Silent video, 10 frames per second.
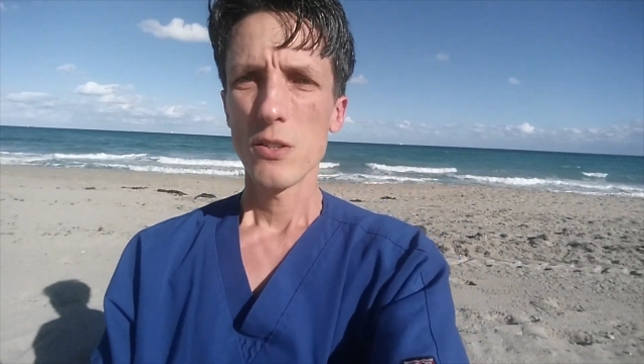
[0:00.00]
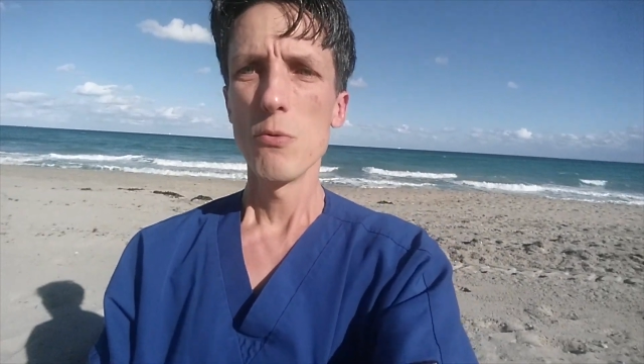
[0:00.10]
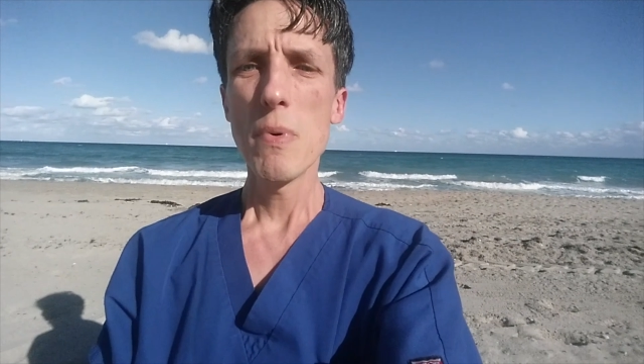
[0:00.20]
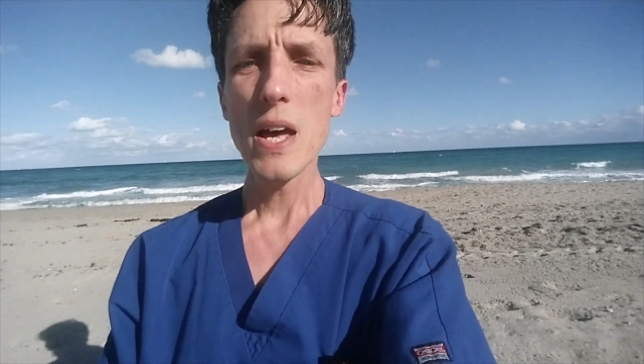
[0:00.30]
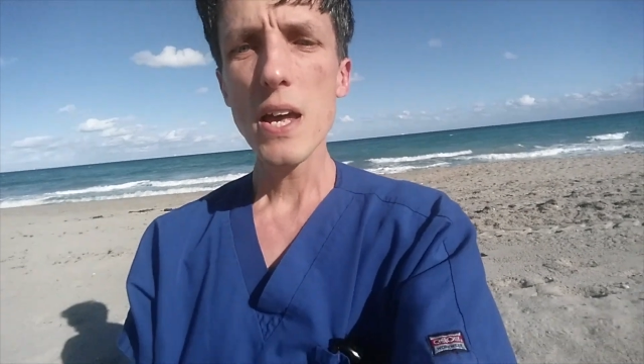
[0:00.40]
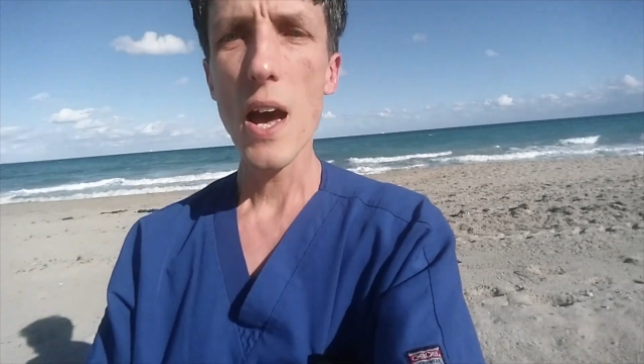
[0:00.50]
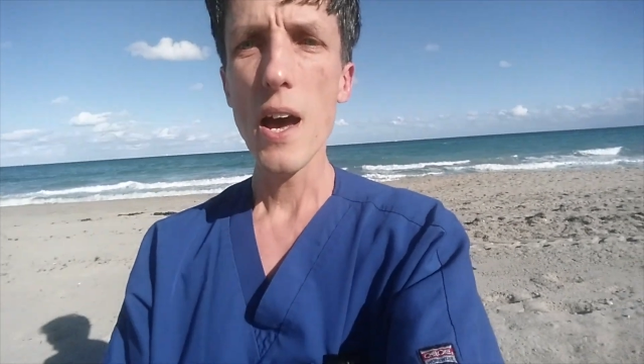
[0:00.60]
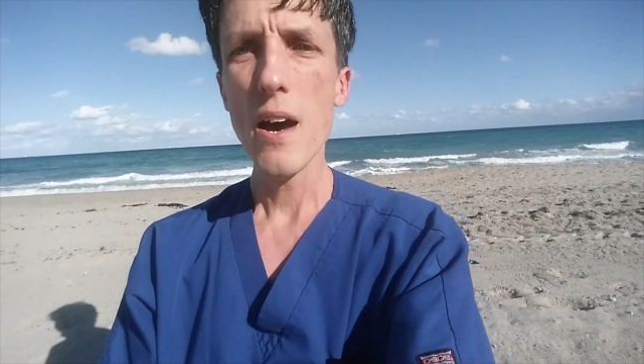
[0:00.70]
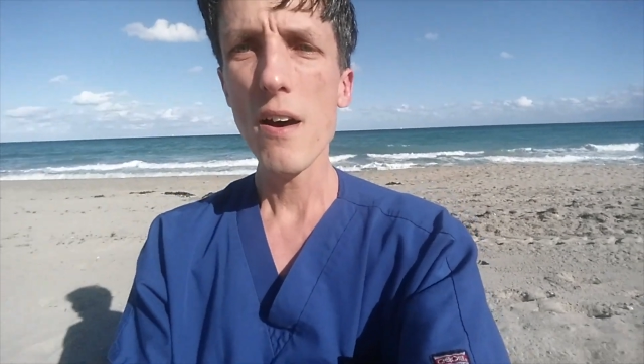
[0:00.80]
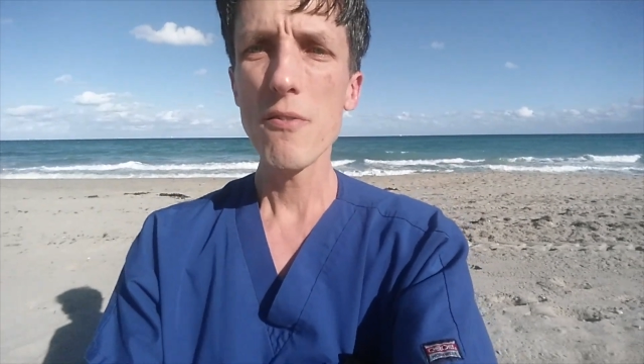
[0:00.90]
you may
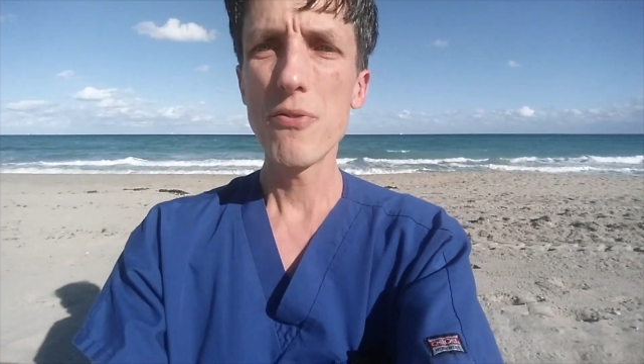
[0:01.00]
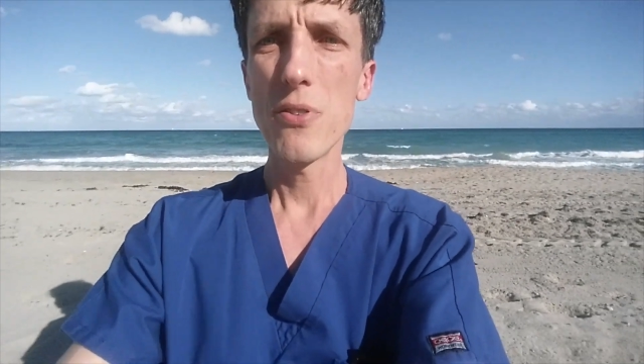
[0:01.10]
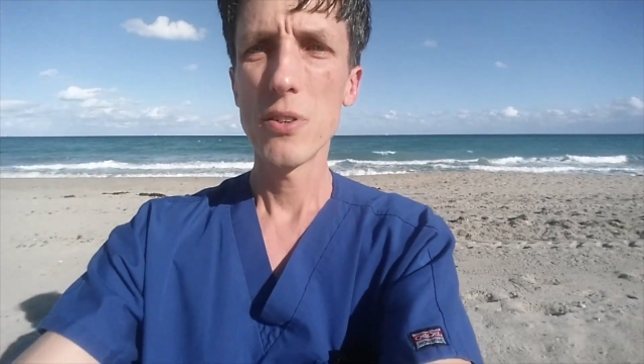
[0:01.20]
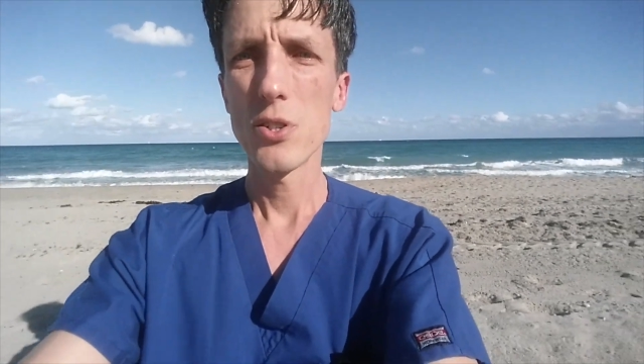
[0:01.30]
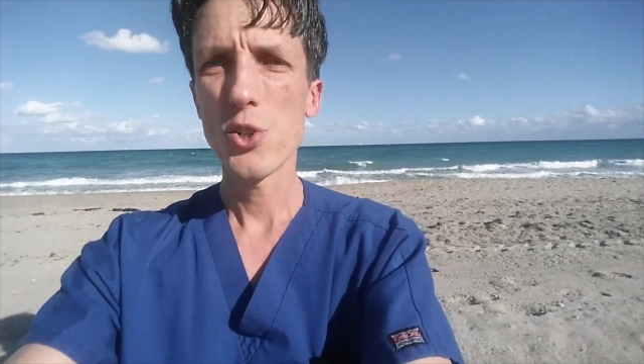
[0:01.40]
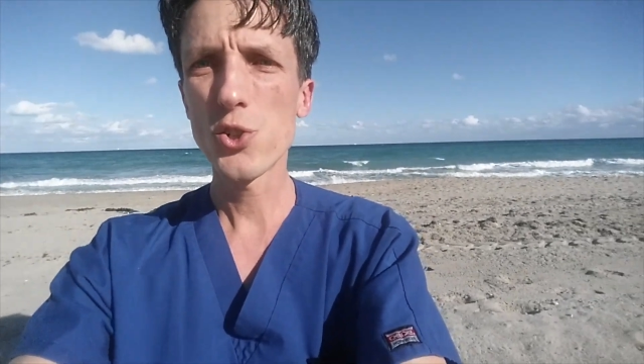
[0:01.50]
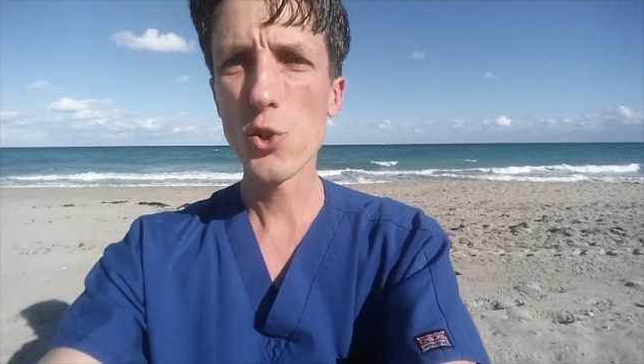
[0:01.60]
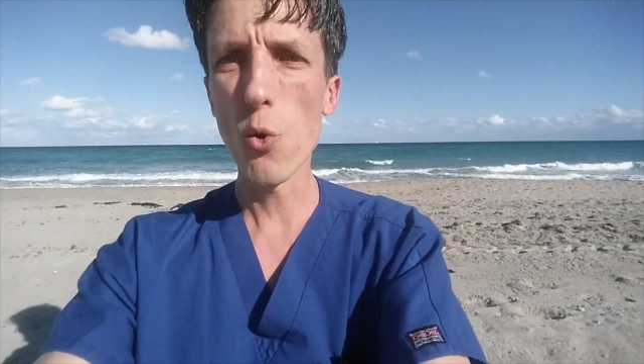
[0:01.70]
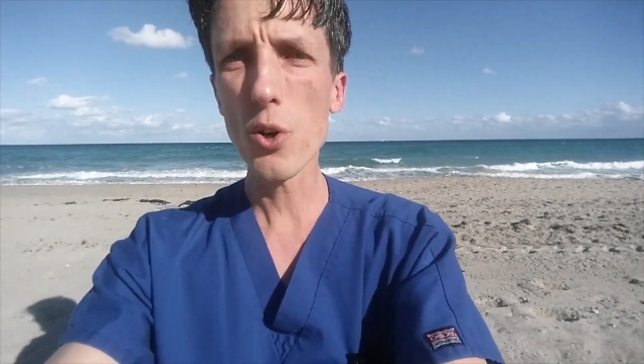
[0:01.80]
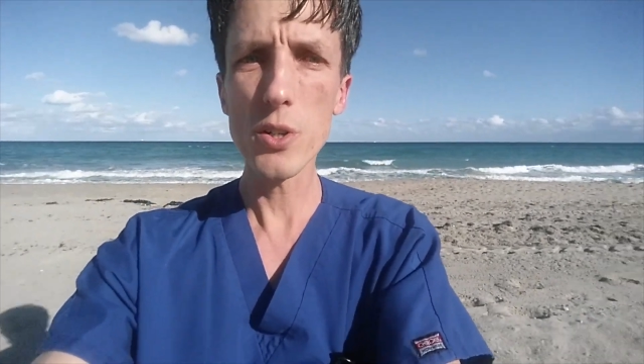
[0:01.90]
have
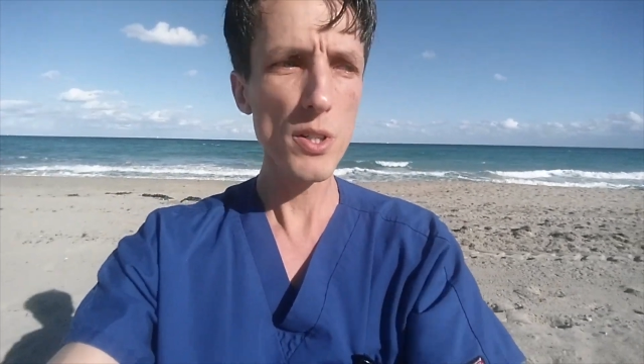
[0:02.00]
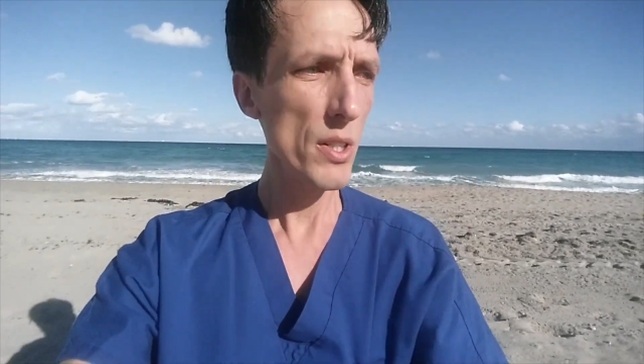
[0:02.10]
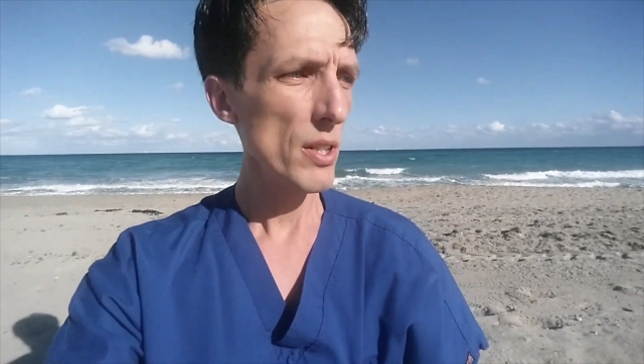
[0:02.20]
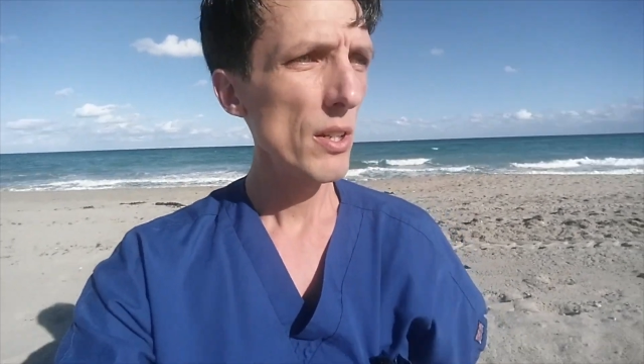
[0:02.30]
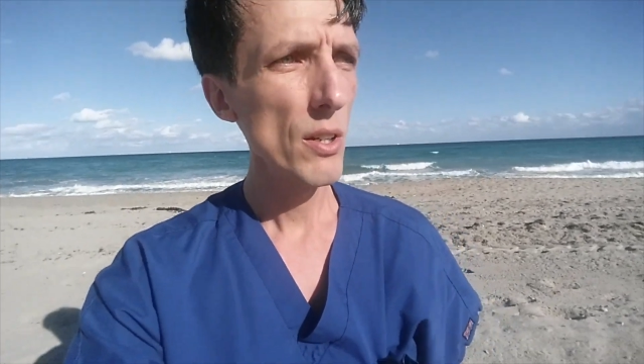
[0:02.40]
shortened